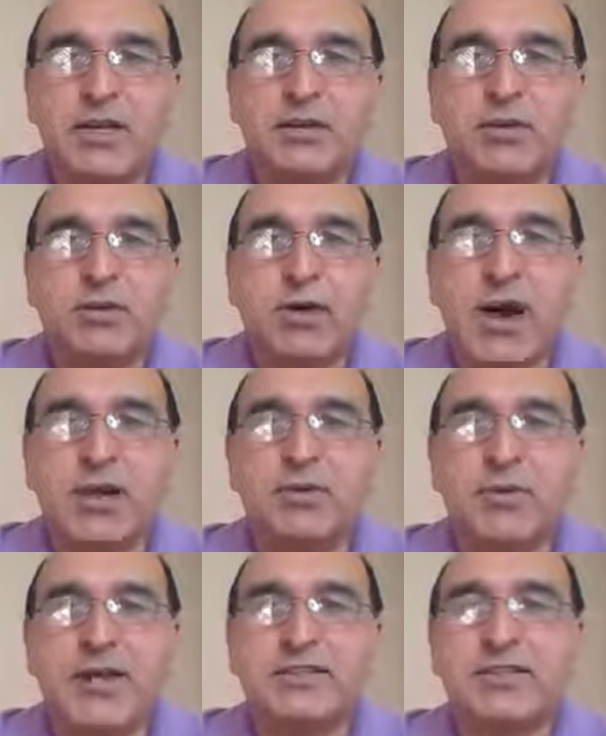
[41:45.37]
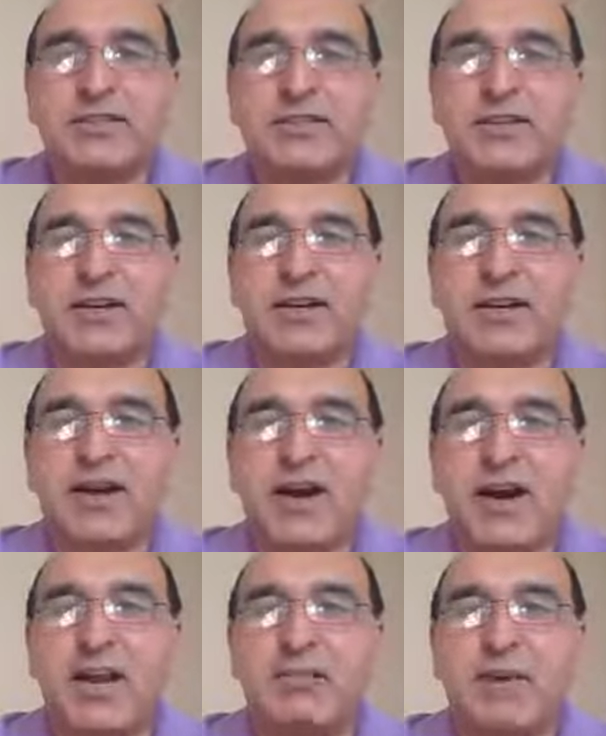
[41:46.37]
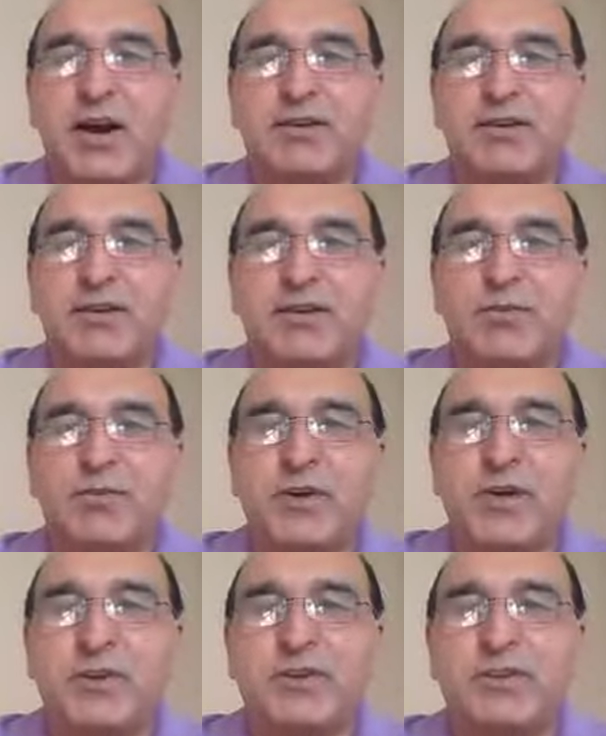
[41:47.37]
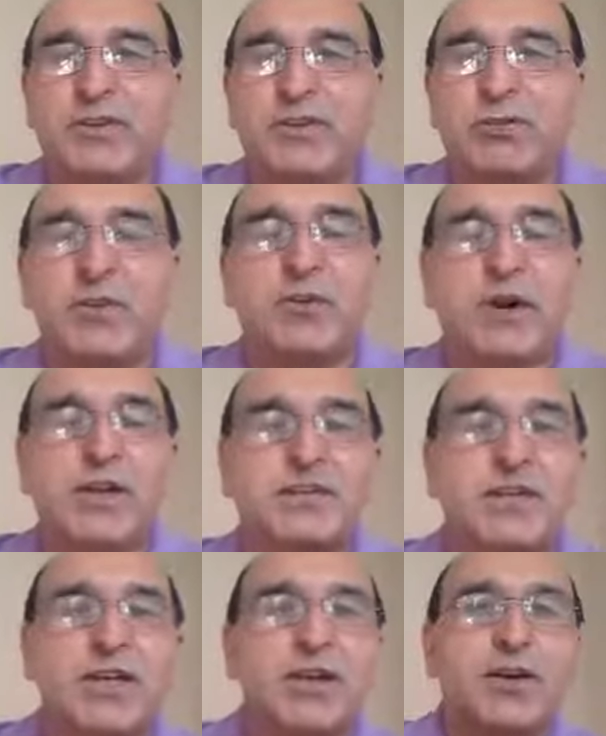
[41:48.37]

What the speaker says: So Anum Hassan, our modern way, holy wars.